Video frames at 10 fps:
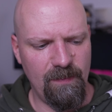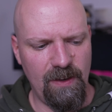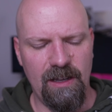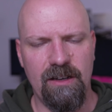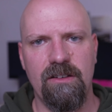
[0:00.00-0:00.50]

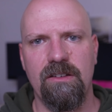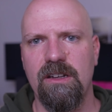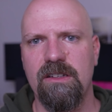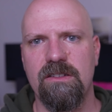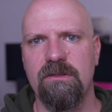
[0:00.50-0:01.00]
And
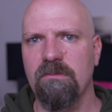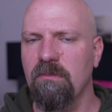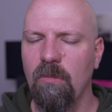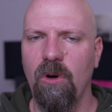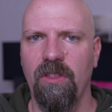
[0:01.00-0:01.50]
it's
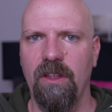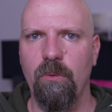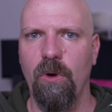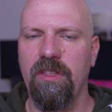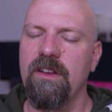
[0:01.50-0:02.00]
more
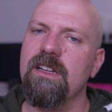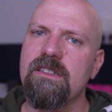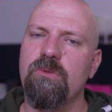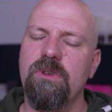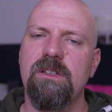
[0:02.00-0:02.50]
than worth it.
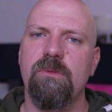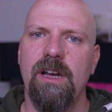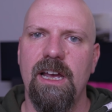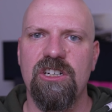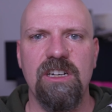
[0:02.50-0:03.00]
That's the reason
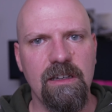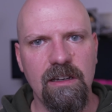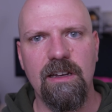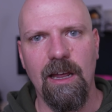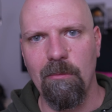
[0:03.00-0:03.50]
why I actually
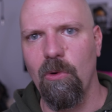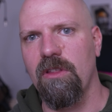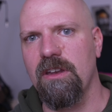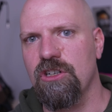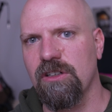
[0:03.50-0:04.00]
did get more
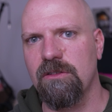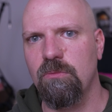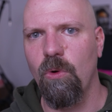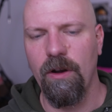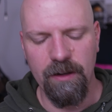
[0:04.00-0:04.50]
than
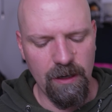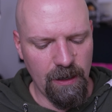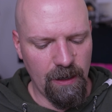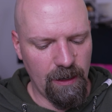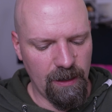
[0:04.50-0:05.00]
just one.
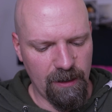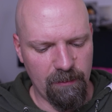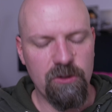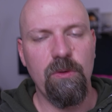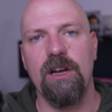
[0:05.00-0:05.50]

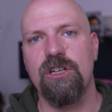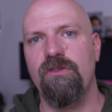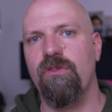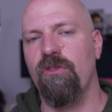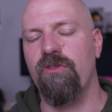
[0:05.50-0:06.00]
Two
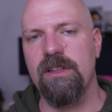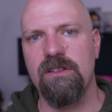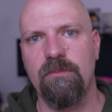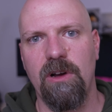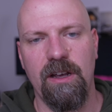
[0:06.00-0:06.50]
actually for
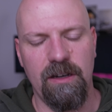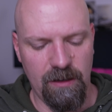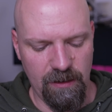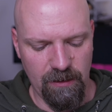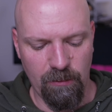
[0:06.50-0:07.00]
friends of
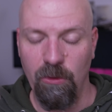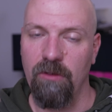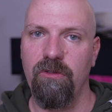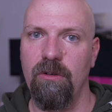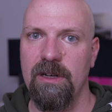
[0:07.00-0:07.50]
mine,
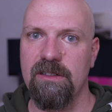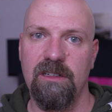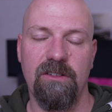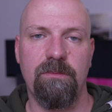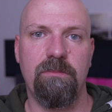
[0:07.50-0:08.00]
one for
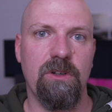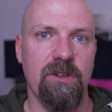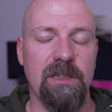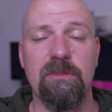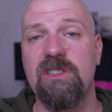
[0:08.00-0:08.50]
myself, because I'm